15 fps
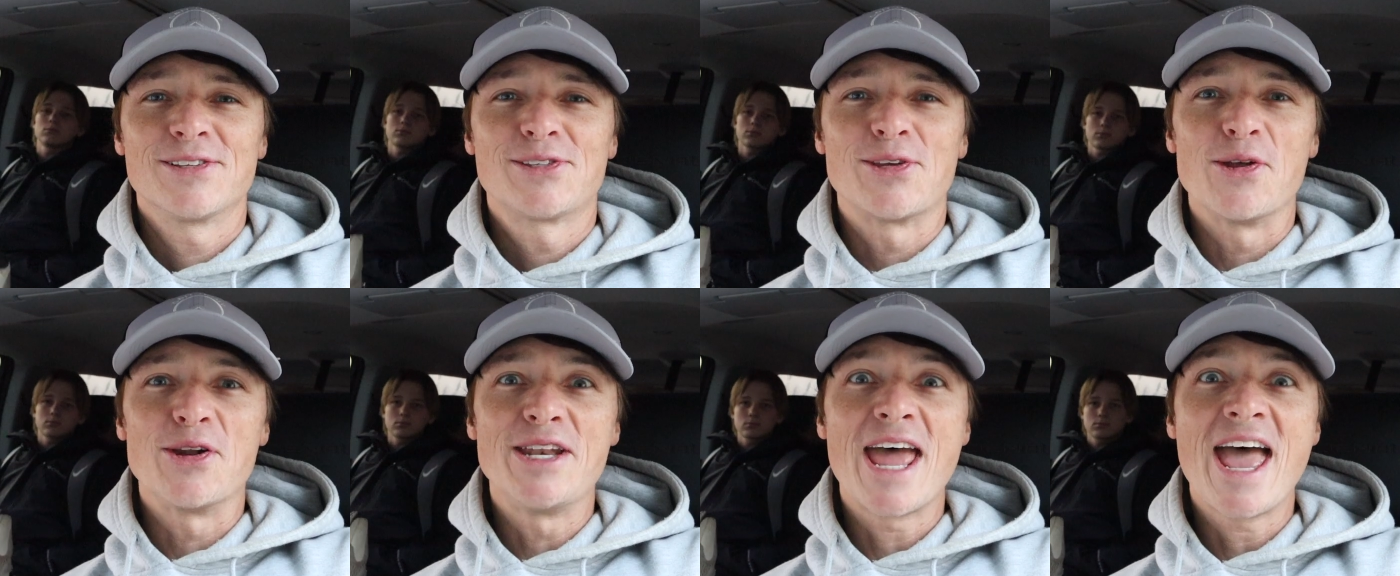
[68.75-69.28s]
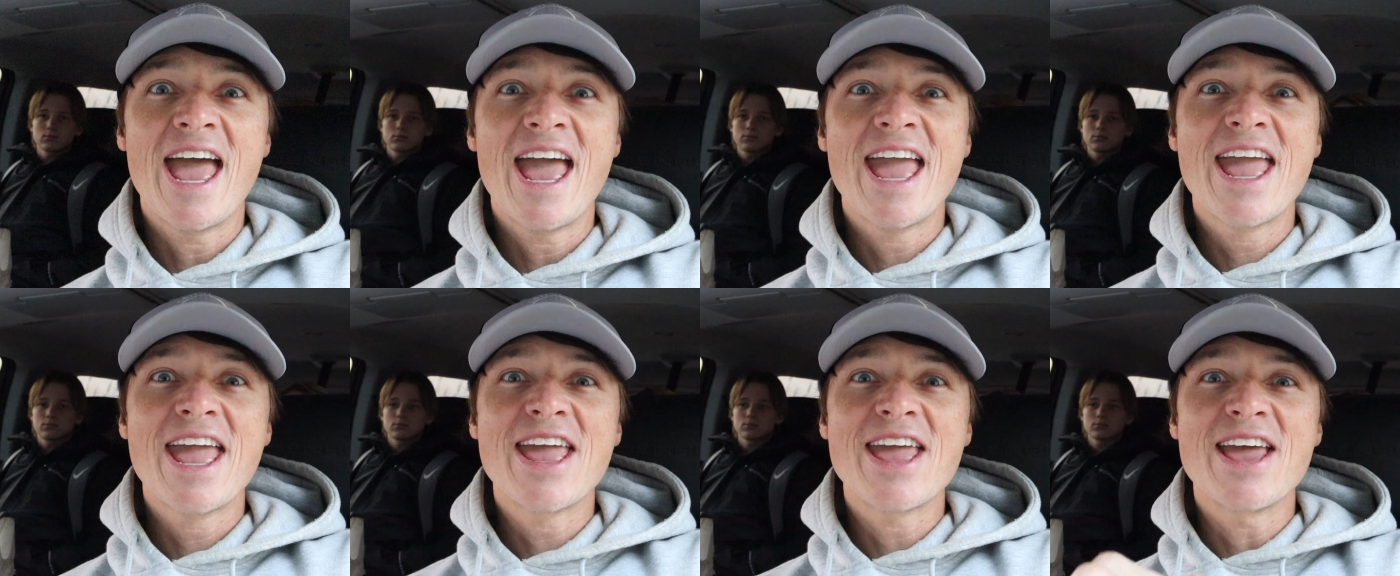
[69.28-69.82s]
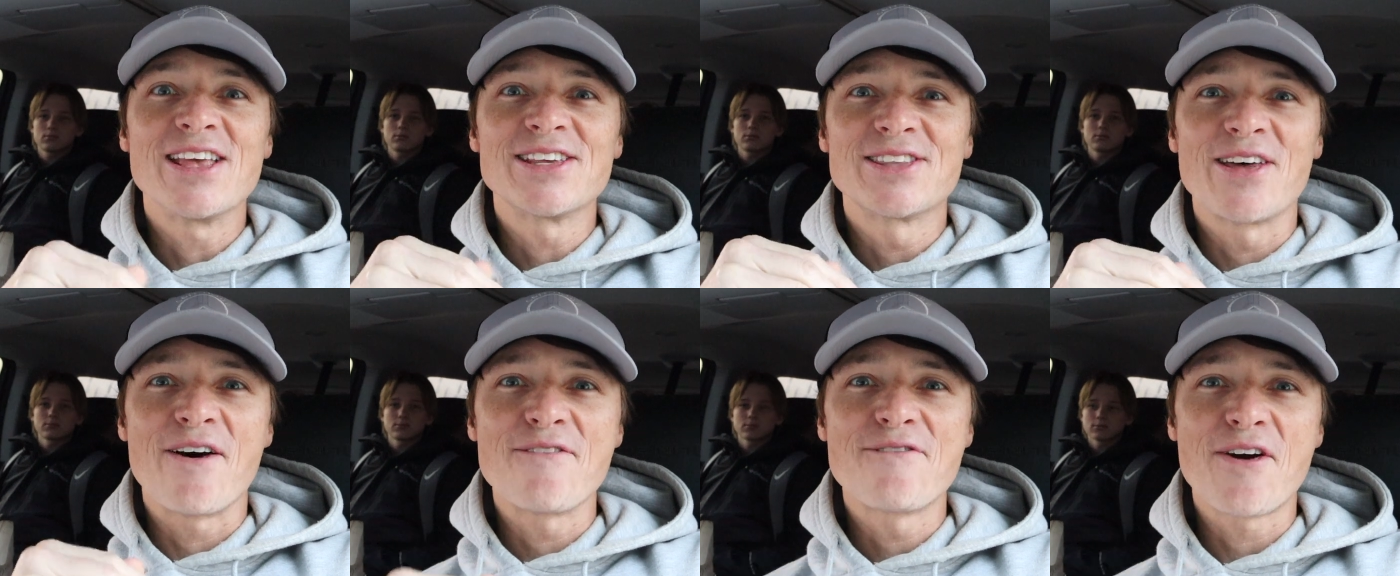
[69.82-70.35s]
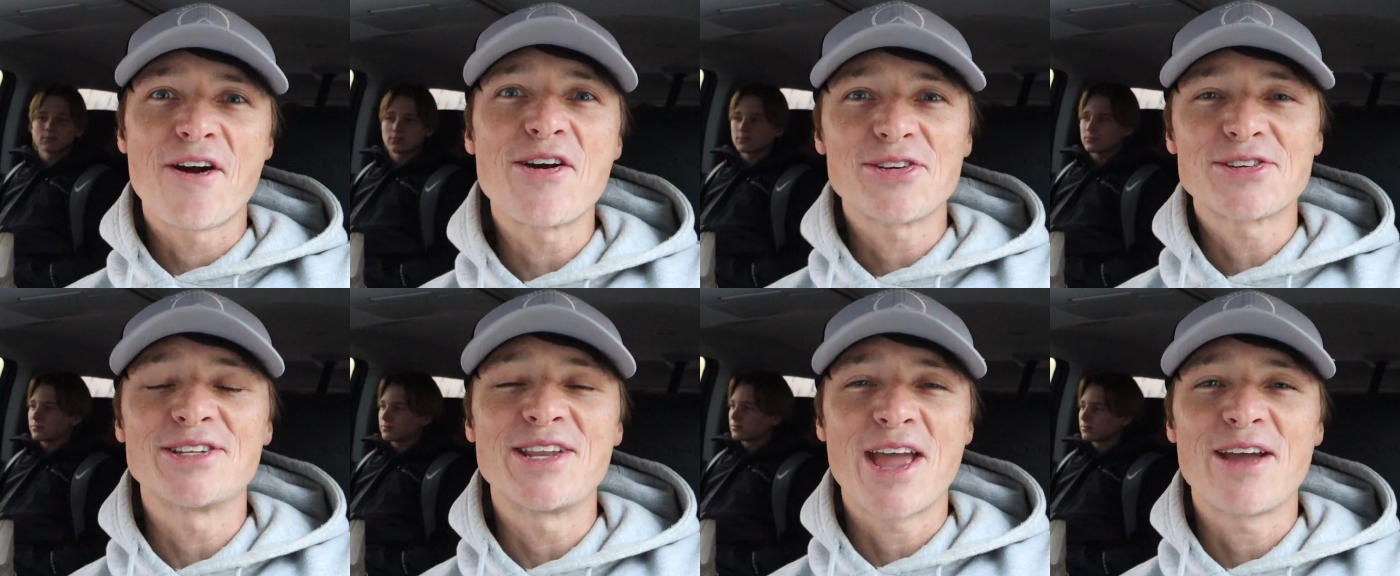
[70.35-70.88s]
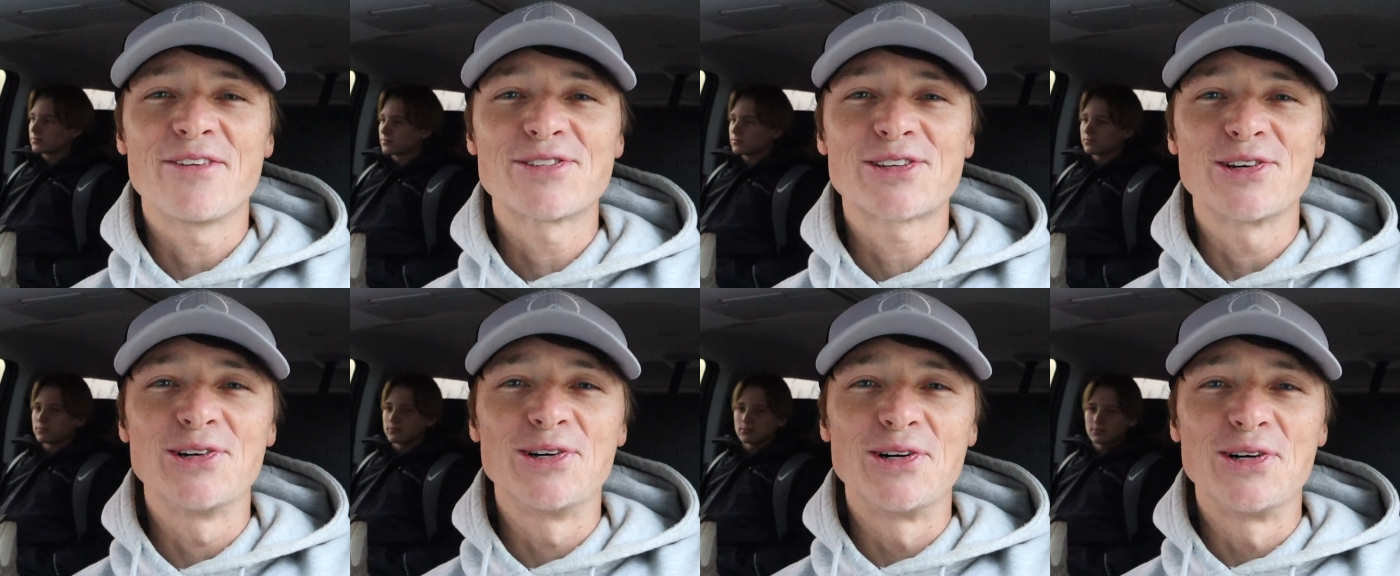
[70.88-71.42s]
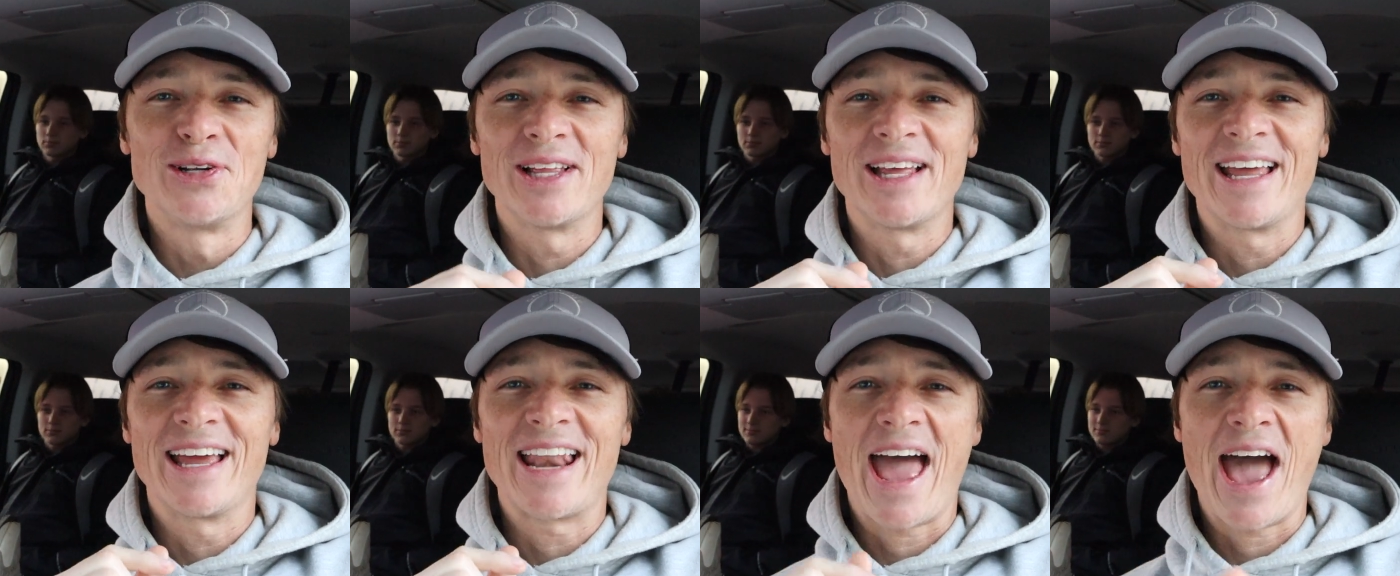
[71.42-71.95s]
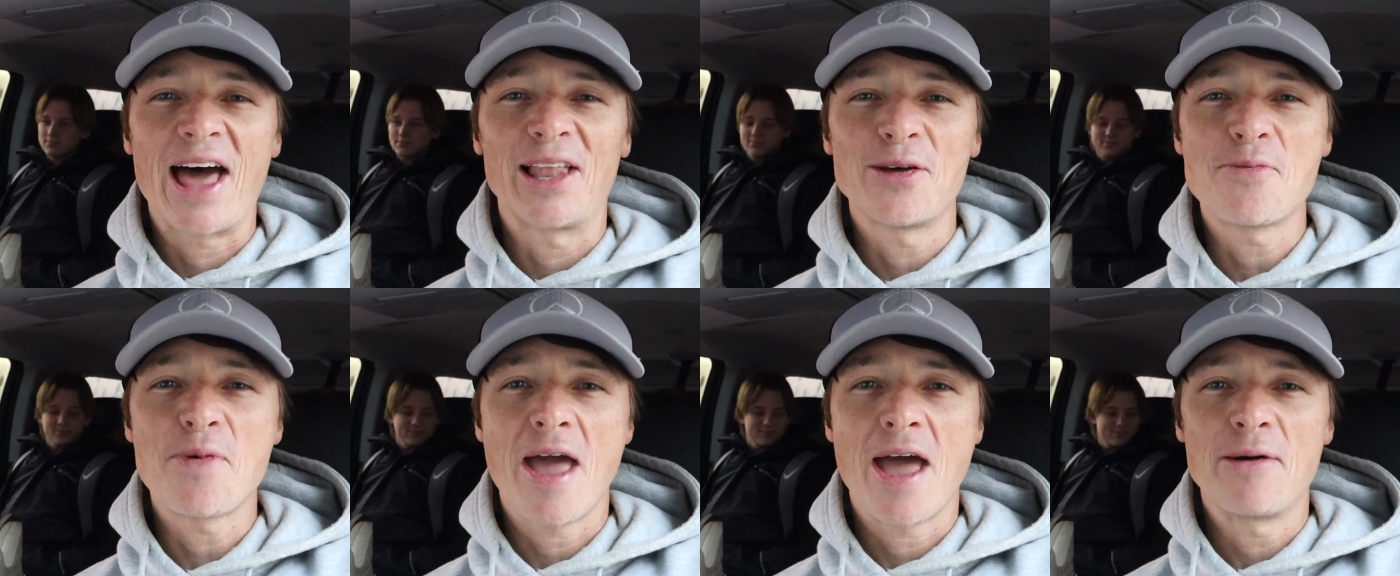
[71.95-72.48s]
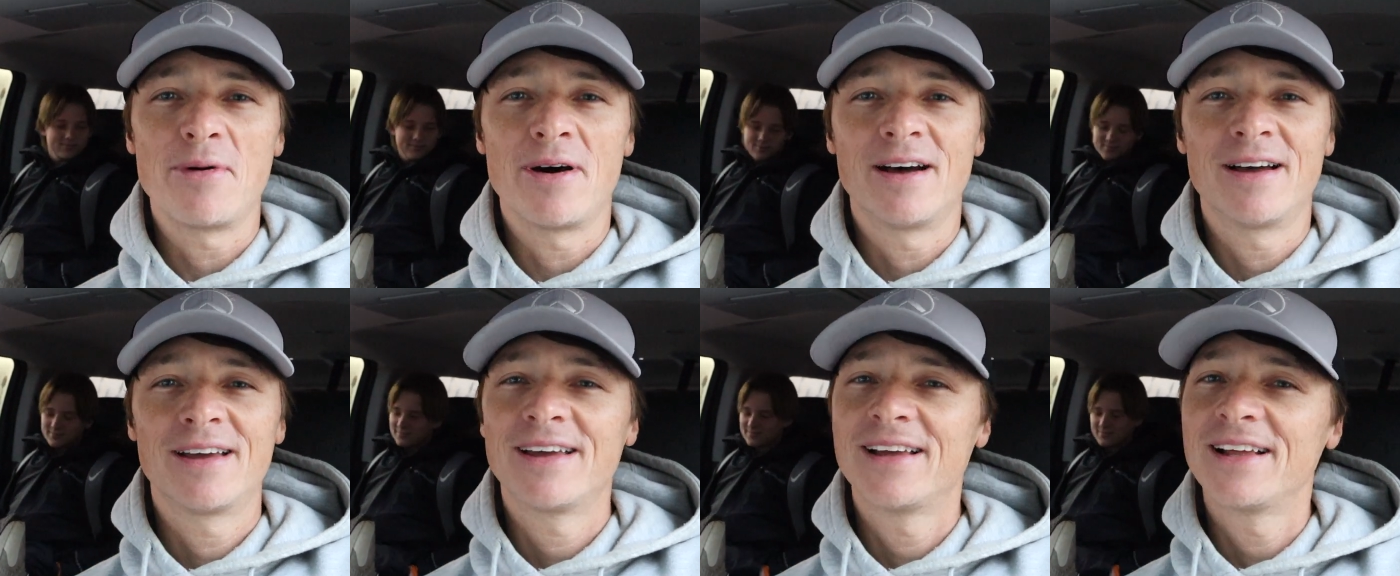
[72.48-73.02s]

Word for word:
Speaker 1: So today is the first day of school in Alabama.